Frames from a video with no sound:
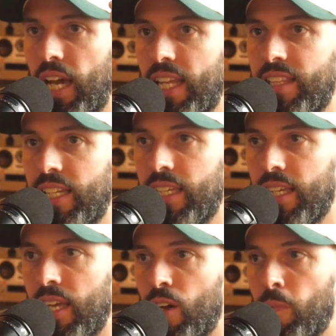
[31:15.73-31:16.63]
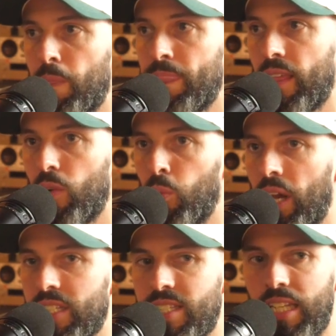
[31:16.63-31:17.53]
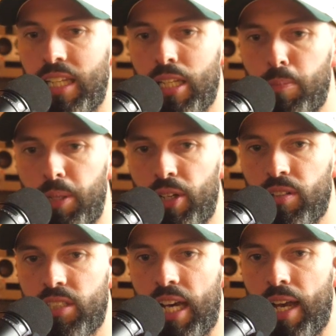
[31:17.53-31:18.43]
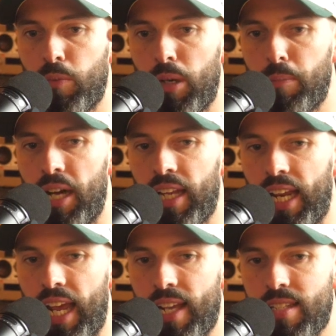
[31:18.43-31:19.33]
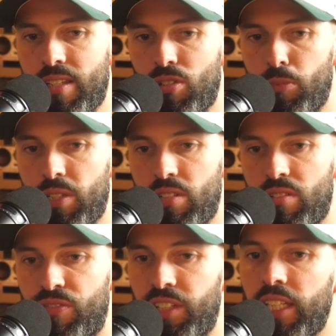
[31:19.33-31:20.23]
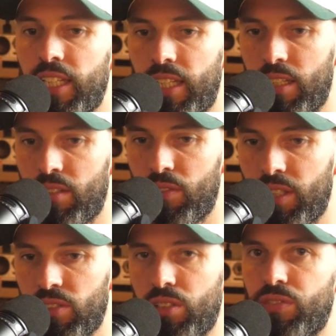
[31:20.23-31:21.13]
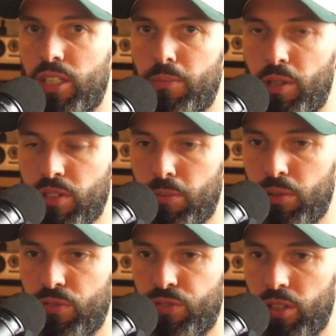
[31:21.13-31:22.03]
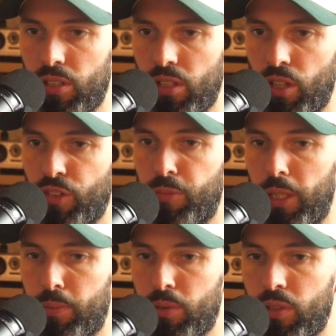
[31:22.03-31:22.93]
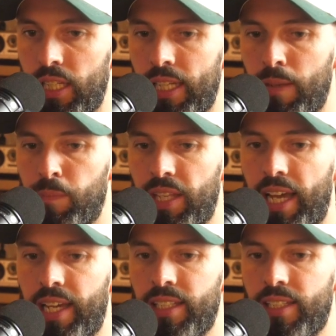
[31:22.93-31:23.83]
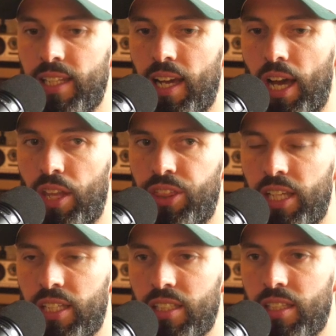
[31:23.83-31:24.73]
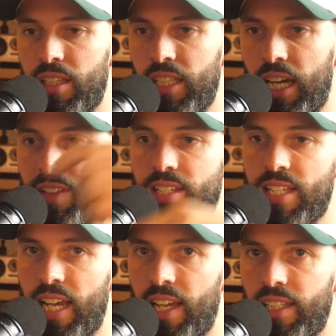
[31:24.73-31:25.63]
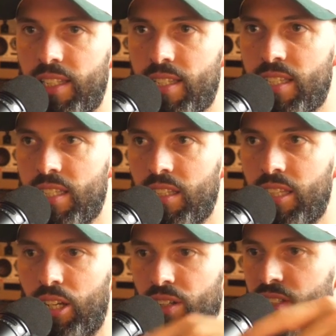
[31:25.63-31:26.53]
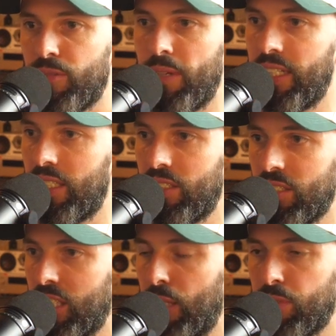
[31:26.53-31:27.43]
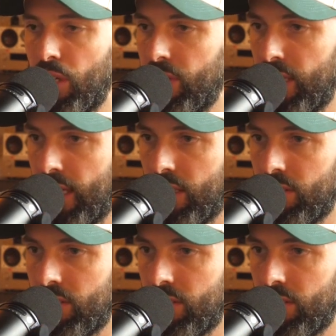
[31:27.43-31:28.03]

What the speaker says: I think we're sitting in a period of time where buying a house is almost feeling relatively impossible for a lot of people. And I think the other side is the cost of money just keeps going down.